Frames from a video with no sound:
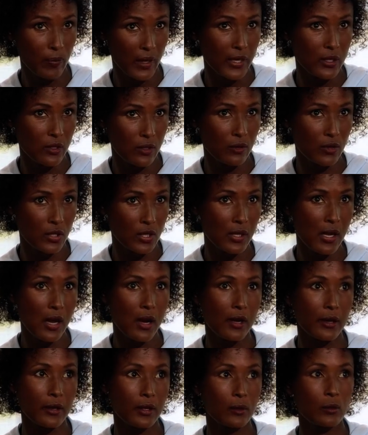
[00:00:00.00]
place to
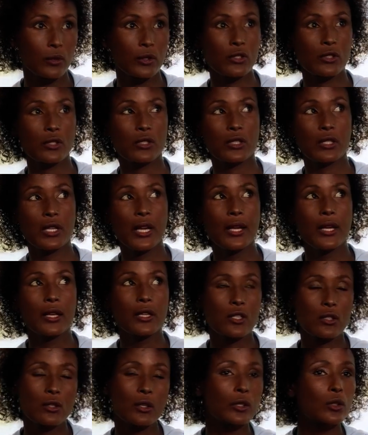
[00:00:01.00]
start, which is
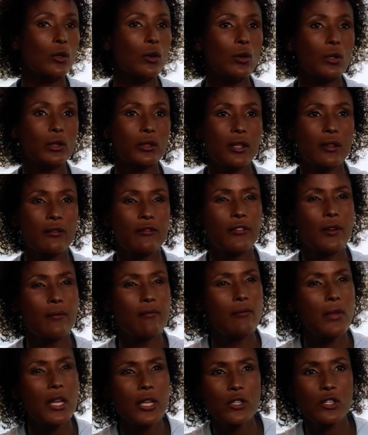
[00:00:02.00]
it's got all the
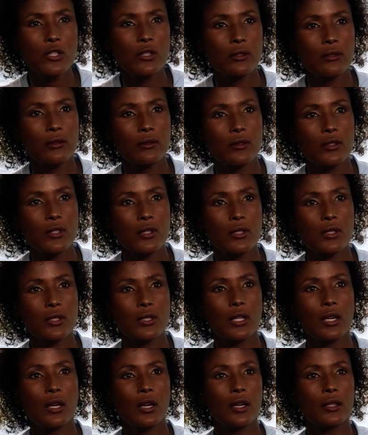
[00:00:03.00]

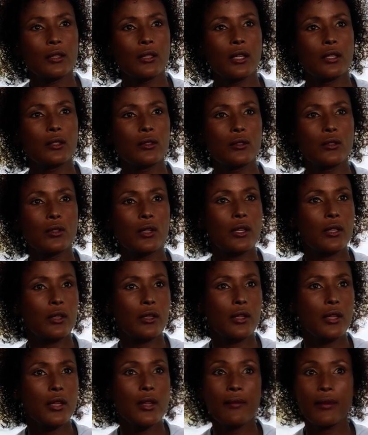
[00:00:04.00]
informations uh, that you
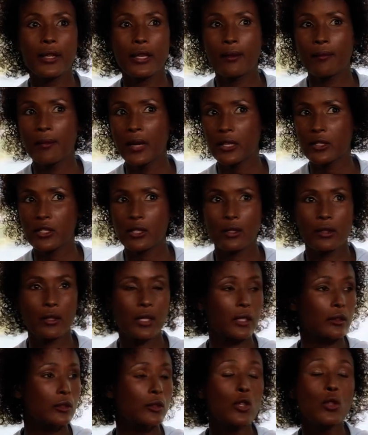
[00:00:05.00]
can even imagine
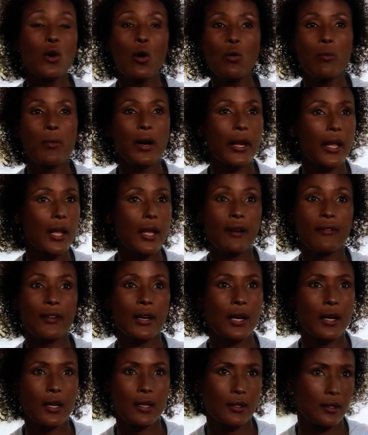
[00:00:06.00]
that nobody ever
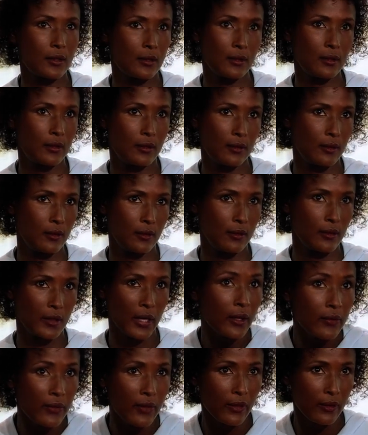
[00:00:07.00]
has
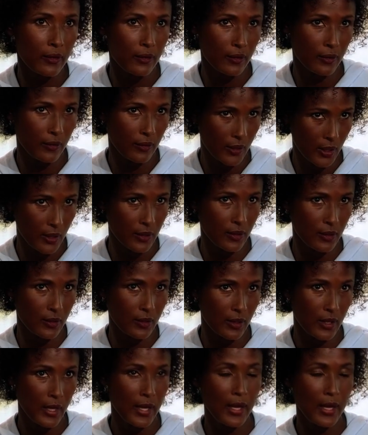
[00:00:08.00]
done this.